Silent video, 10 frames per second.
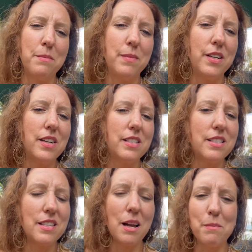you can
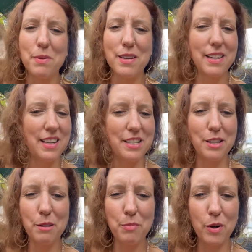step into
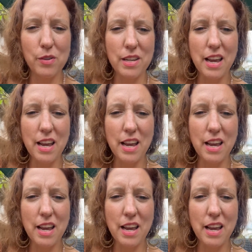the potent